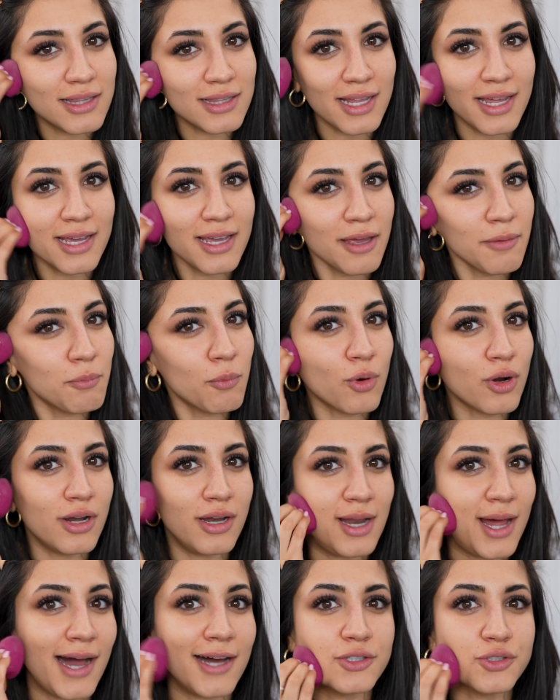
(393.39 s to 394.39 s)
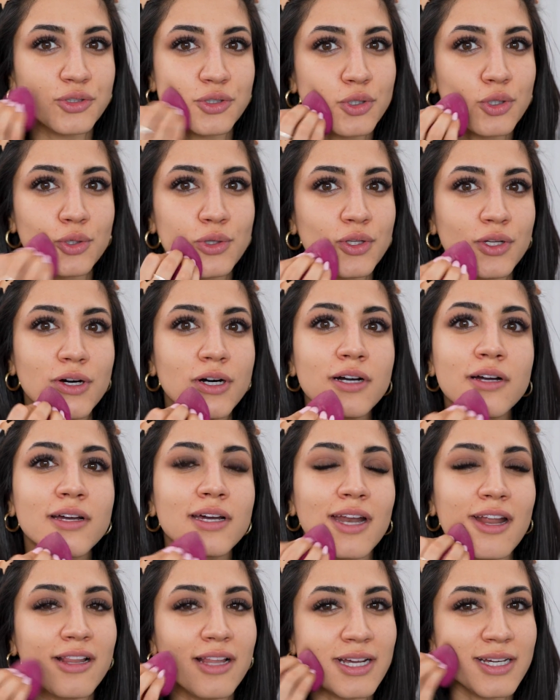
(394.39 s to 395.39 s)
like a more natural look
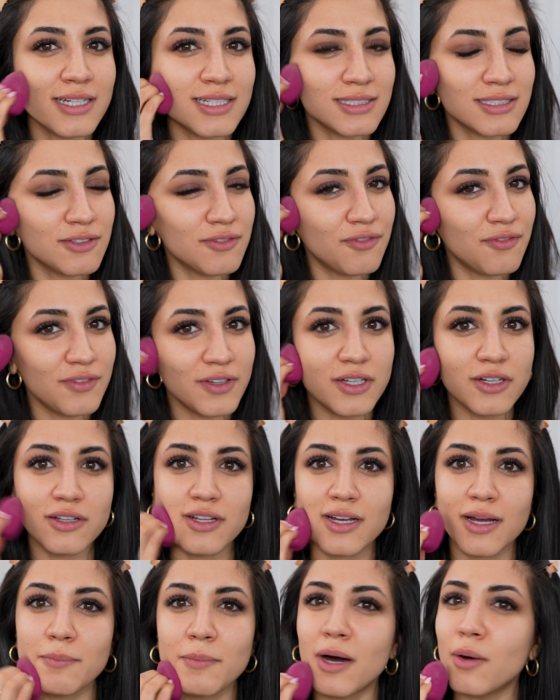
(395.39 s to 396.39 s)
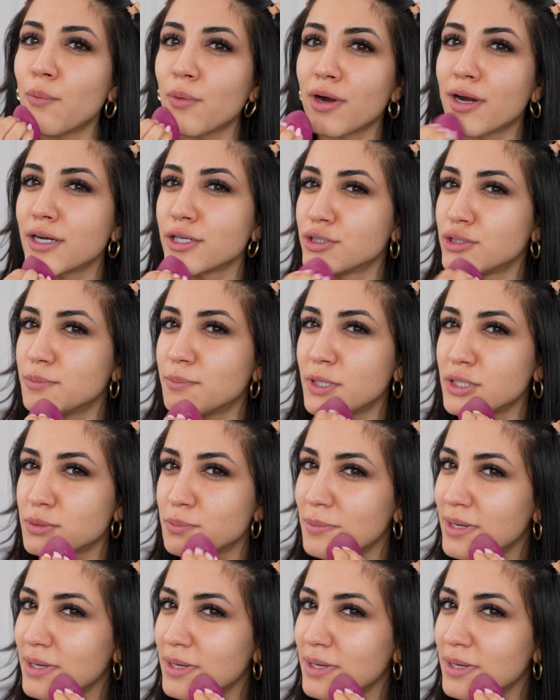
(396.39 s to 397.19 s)
and I like it to feel like I'm not wearing too much